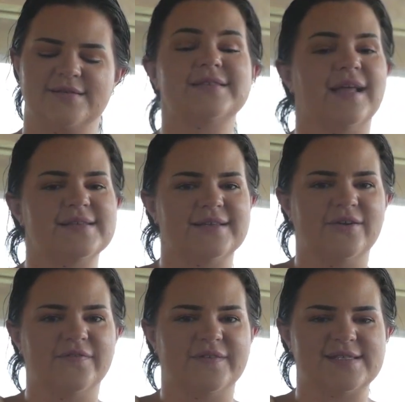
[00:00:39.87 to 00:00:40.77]
slicing
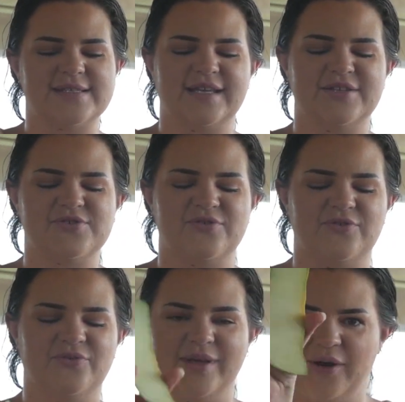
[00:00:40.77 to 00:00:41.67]
off the skin so that
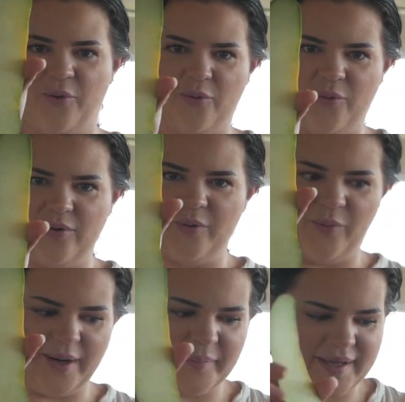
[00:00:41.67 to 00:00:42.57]
you get all one